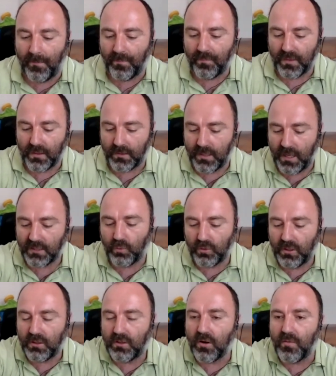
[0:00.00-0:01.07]
That's what
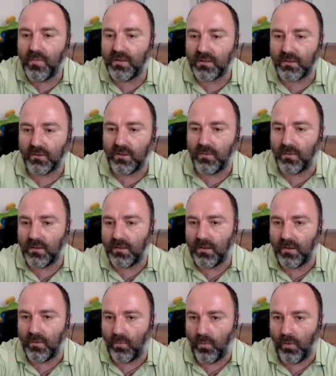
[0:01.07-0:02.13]
determines
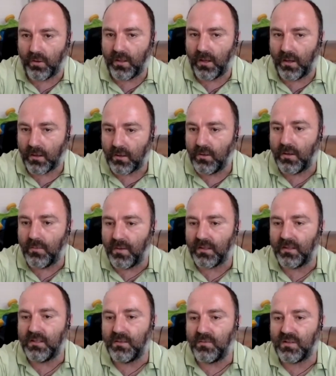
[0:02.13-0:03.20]
ultimately what a good
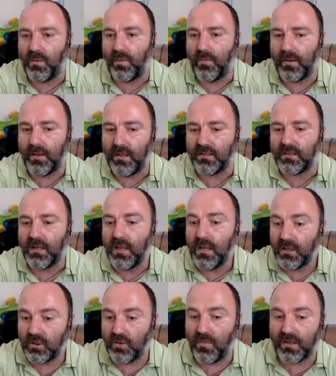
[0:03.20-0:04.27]
magnesium supplement is.
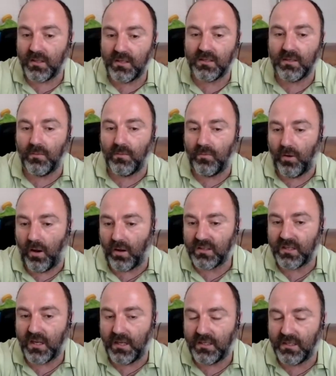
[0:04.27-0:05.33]
So magnesium
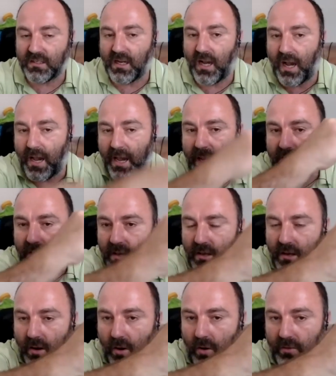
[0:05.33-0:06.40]
oxide is high
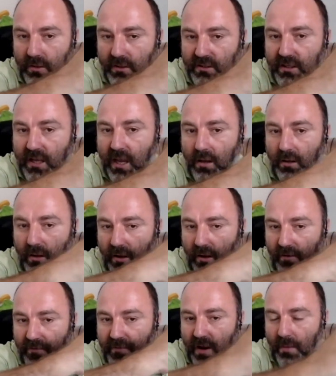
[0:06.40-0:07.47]
on the scale
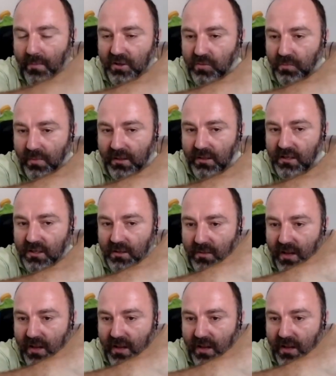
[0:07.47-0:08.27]
of how much magnesium it